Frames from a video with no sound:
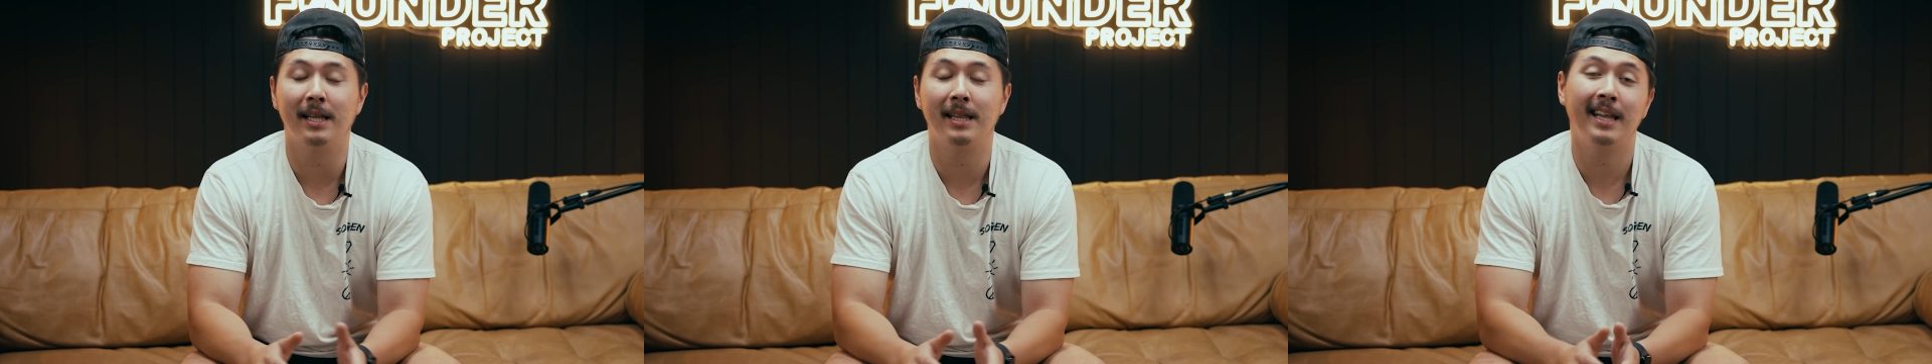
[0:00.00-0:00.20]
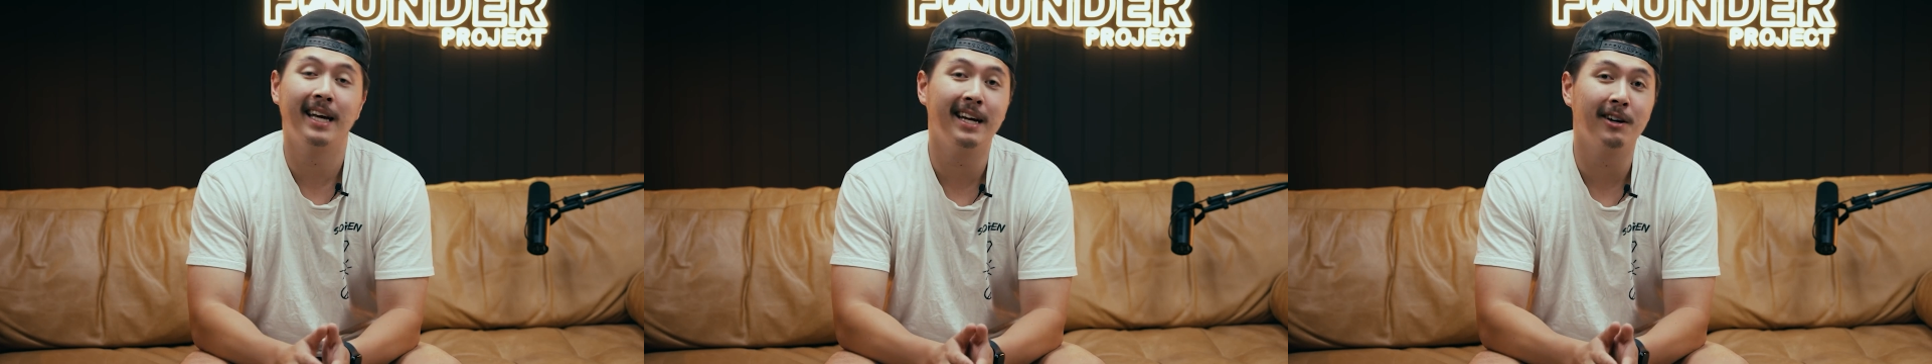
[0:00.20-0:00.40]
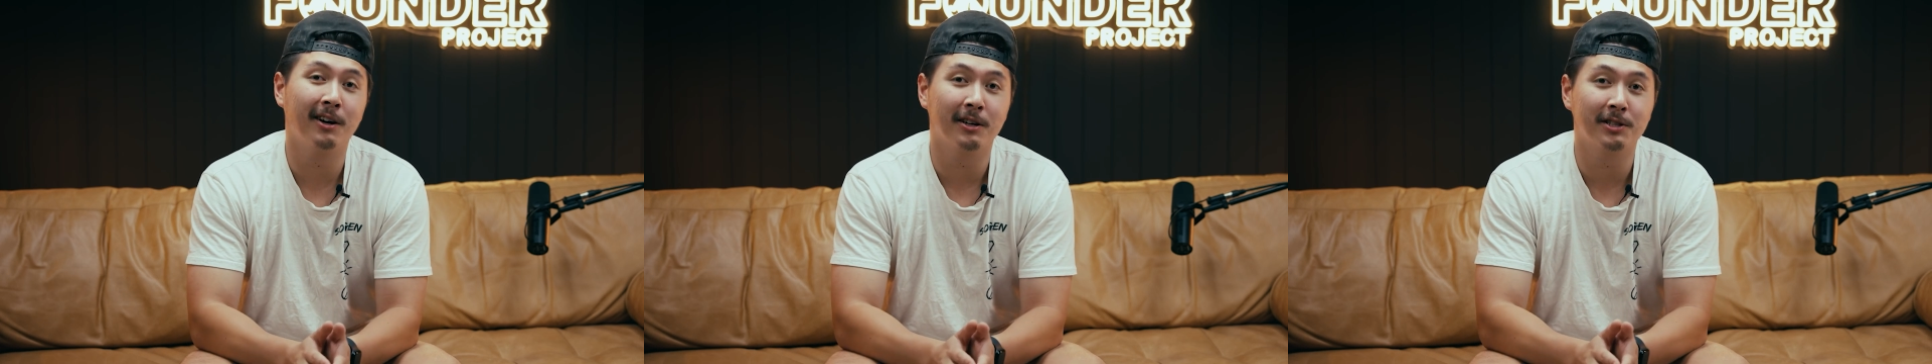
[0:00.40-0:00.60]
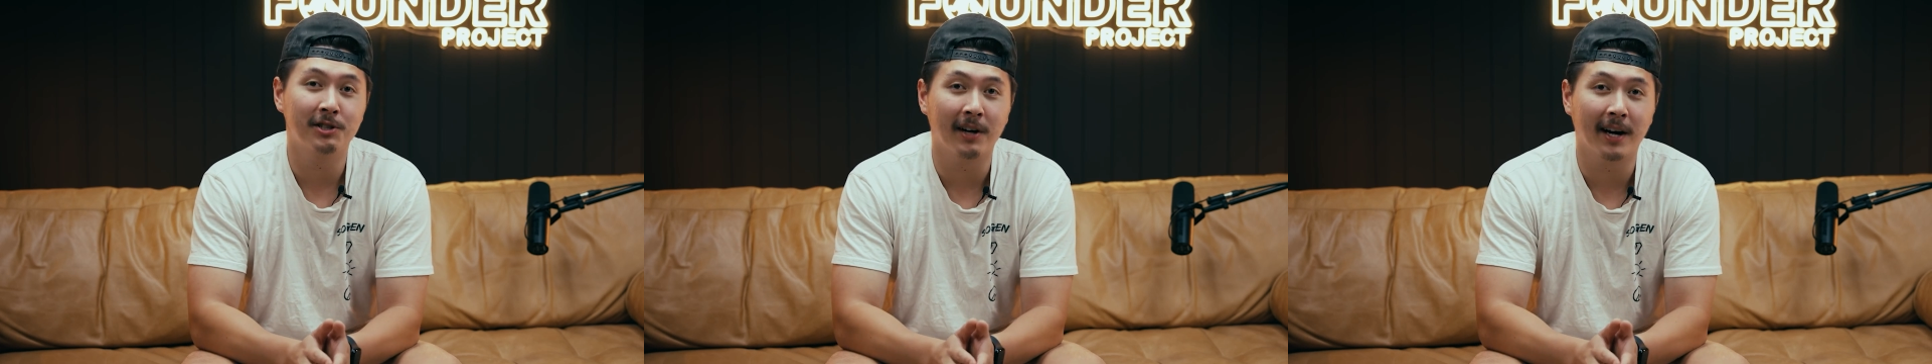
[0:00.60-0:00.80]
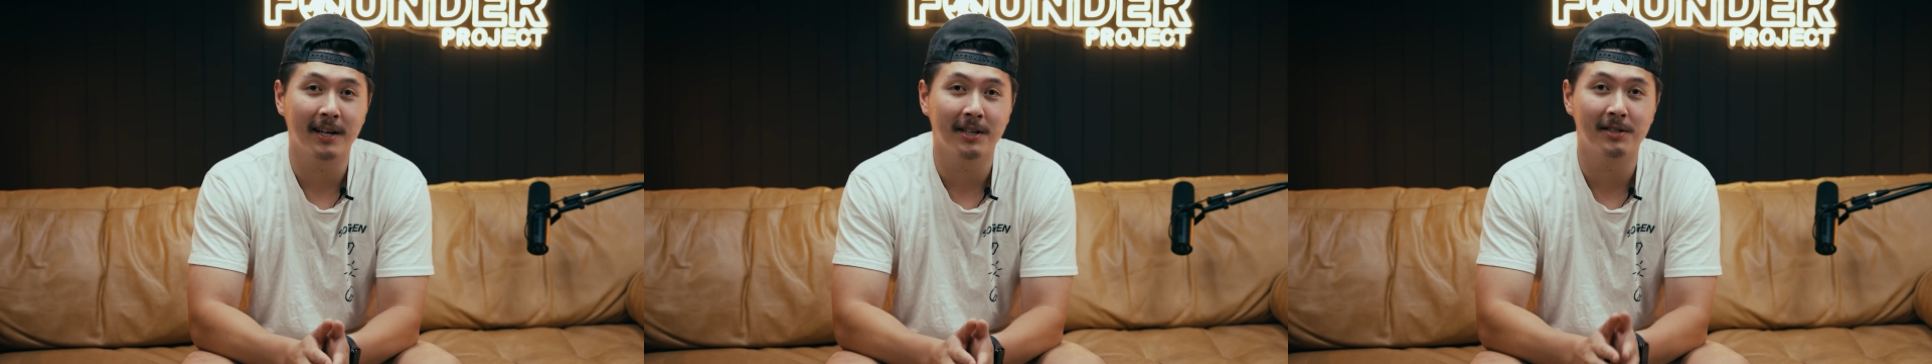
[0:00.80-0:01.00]
they are
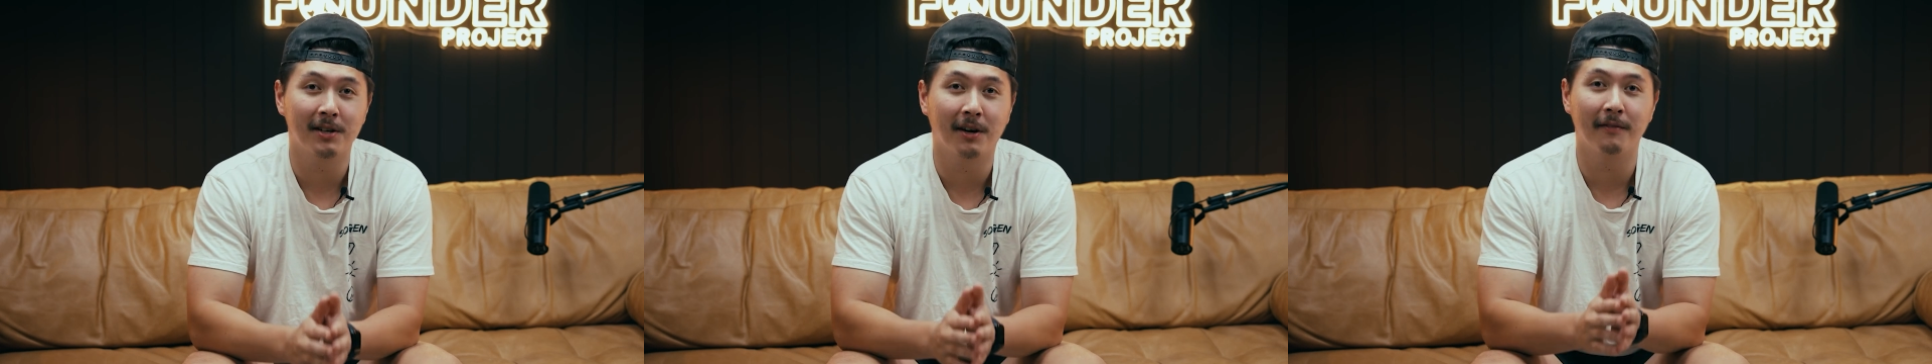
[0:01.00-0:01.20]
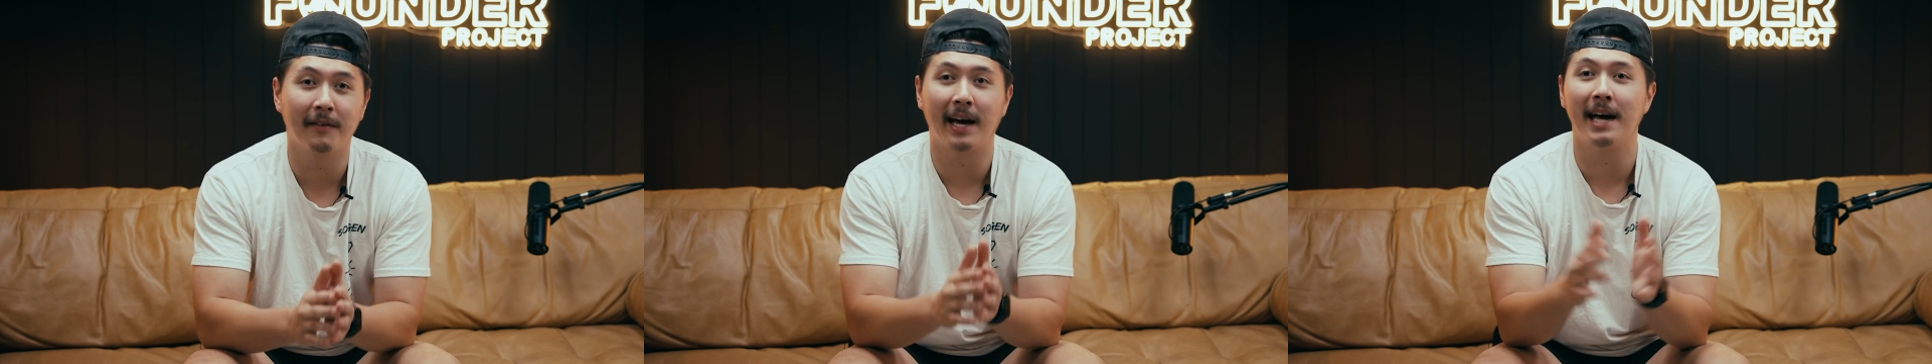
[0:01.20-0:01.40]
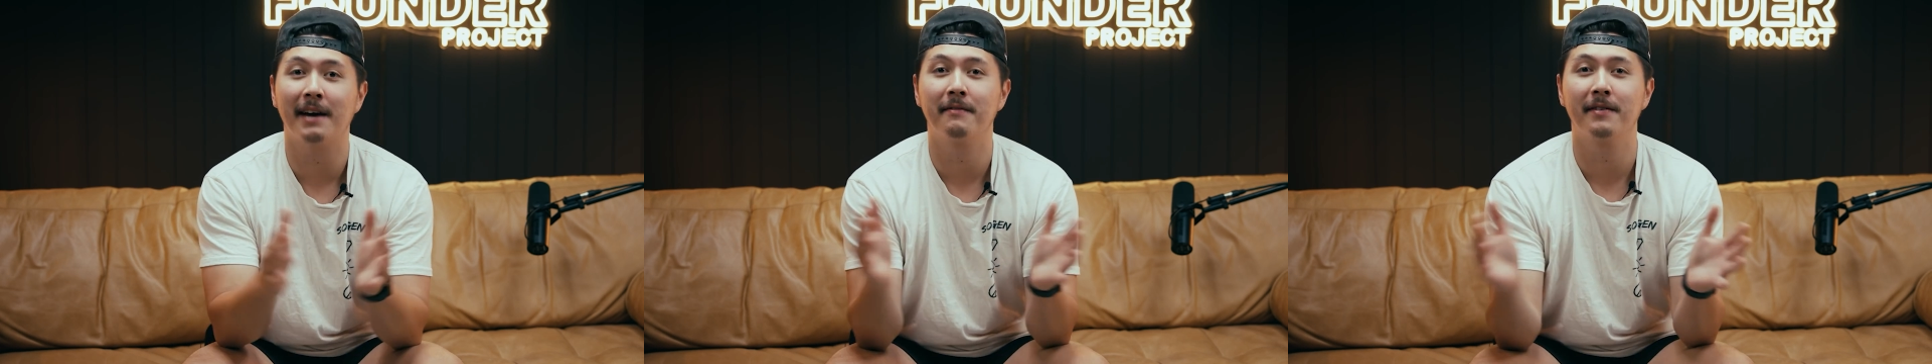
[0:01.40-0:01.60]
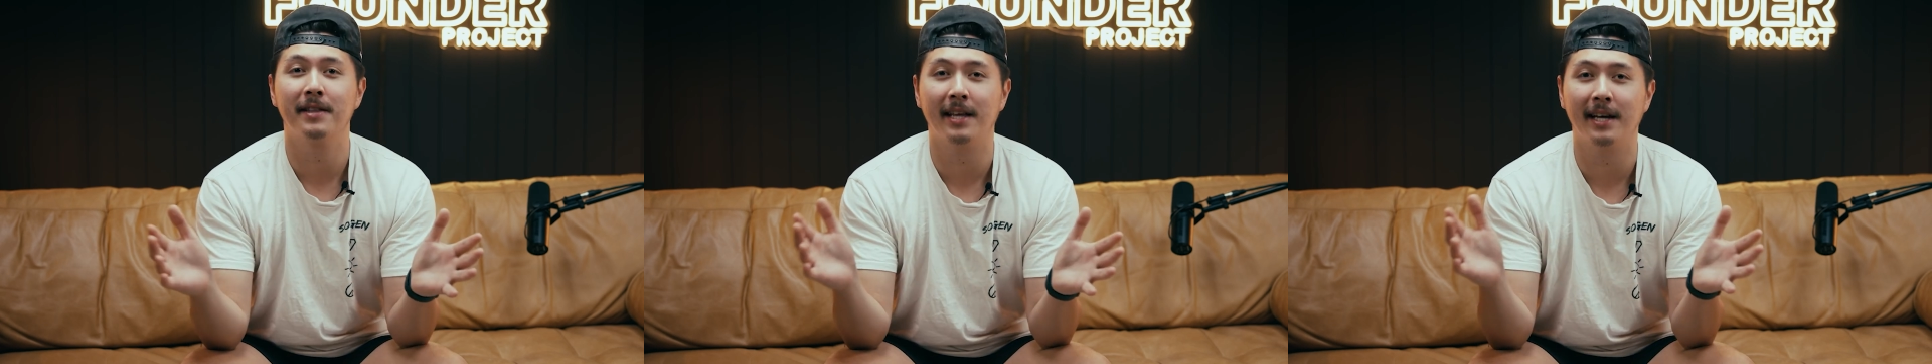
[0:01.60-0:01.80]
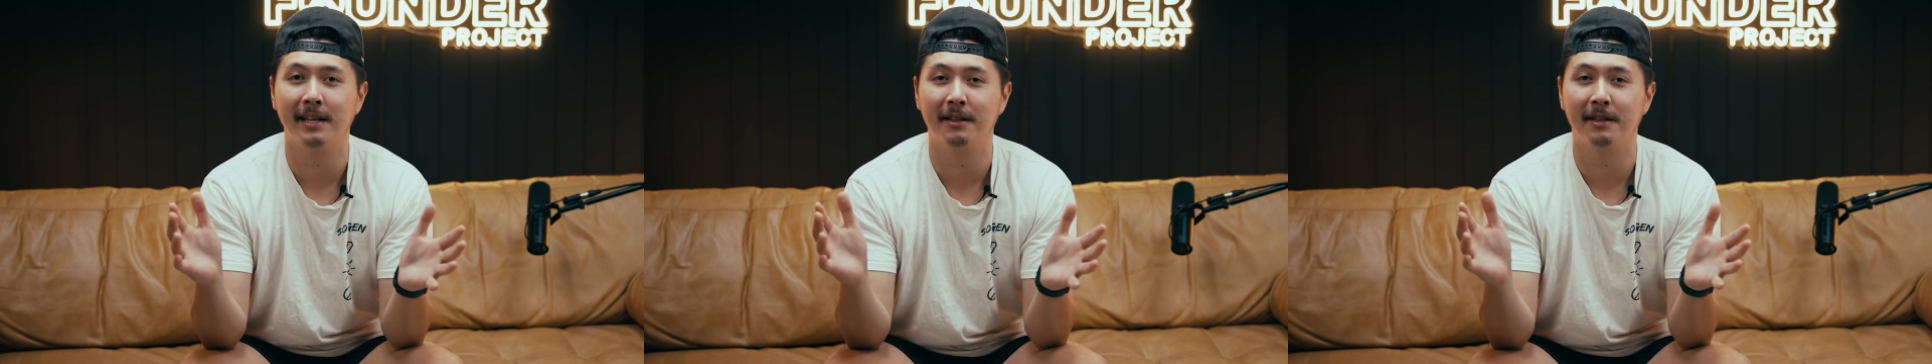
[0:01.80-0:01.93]
trying to solve everything